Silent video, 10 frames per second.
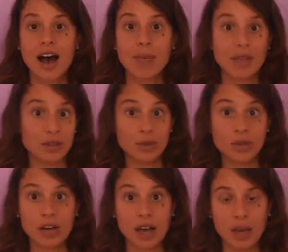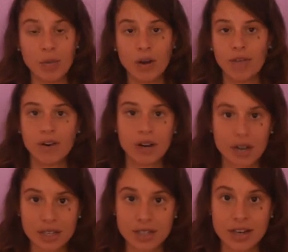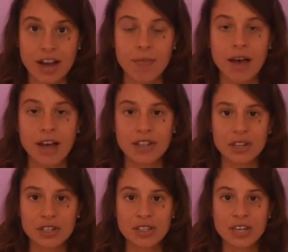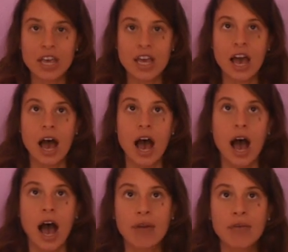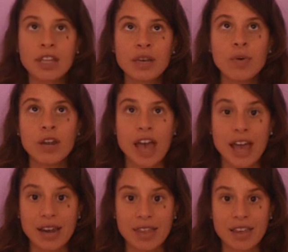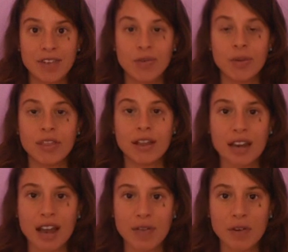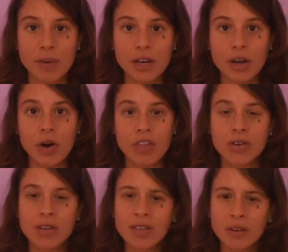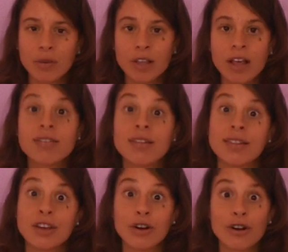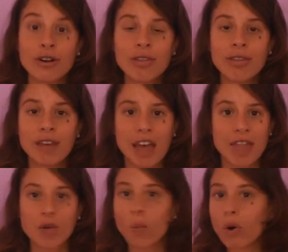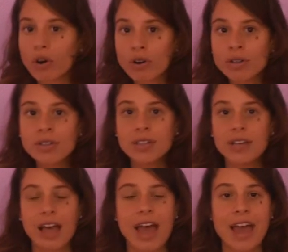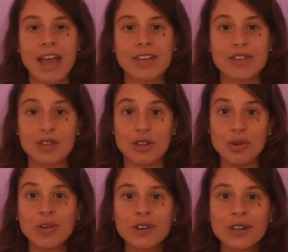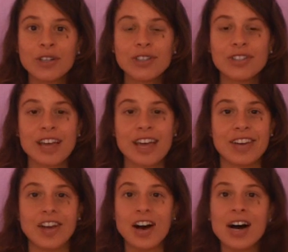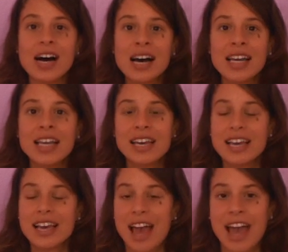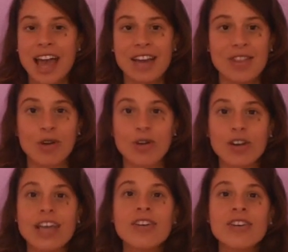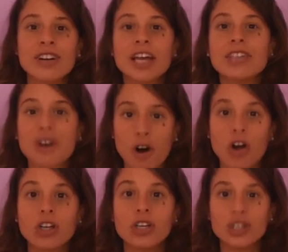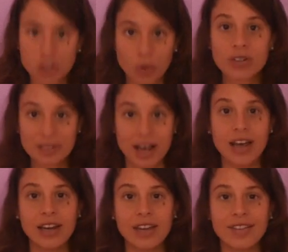in due time, whenever it's time. I really want to end this with letting everybody know that you need to realize that the earth and the world and the universe and God and the Creator is on your side.